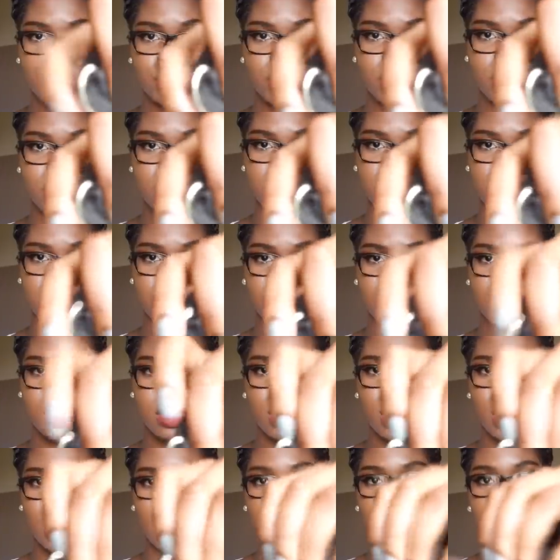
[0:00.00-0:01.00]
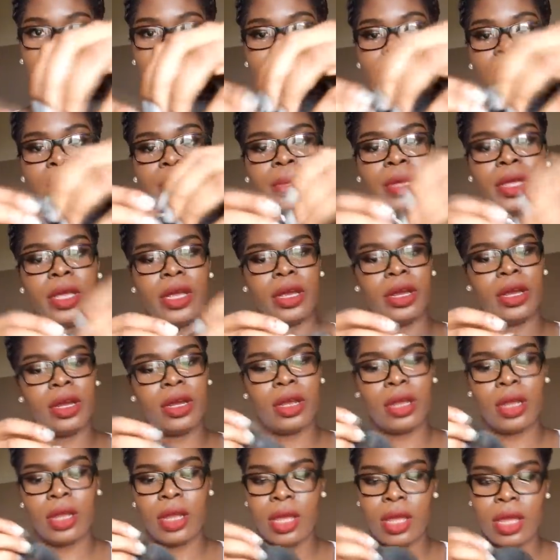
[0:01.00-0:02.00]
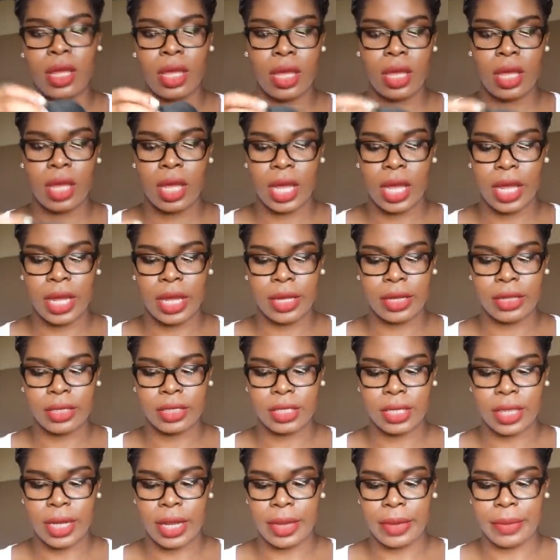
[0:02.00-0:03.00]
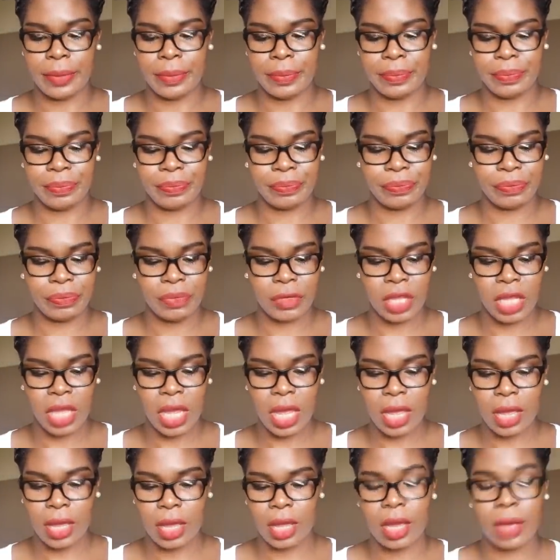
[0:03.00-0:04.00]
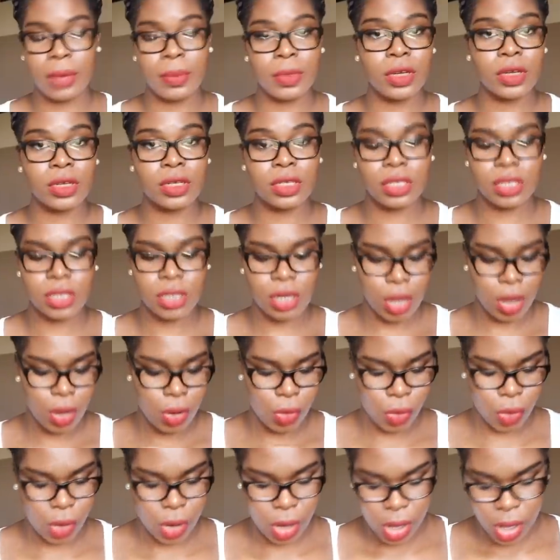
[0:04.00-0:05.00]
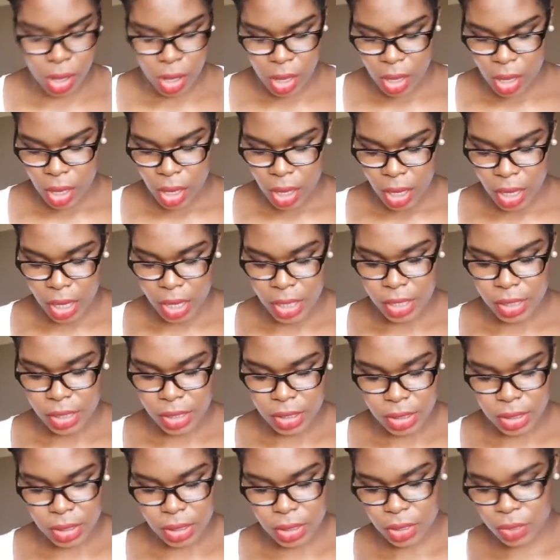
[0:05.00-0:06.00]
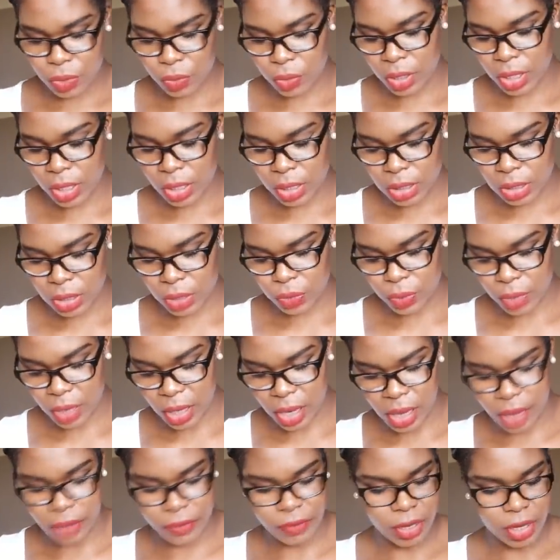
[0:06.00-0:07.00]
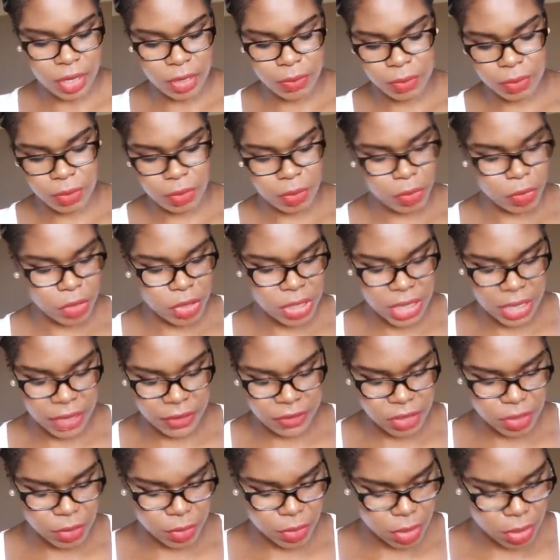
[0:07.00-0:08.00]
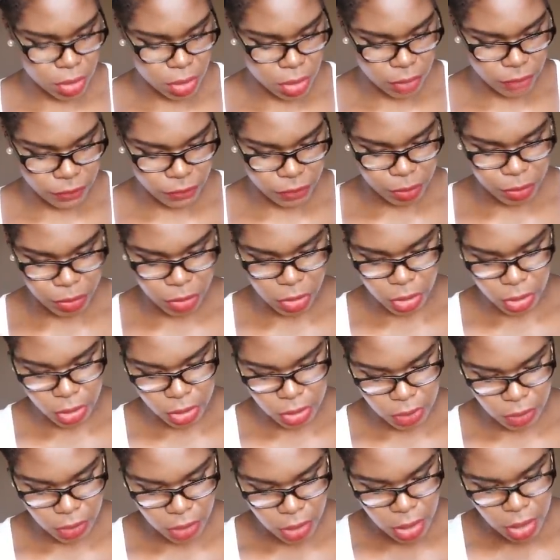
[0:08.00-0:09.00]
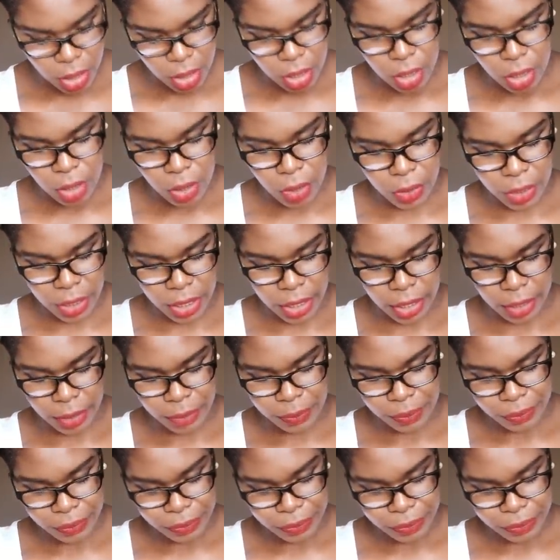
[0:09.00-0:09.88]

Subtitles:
with this little thingy-ma-bob here. And yeah, I'm good to go. And what else do I have? I must have something in the front pocket as well. Oh yeah,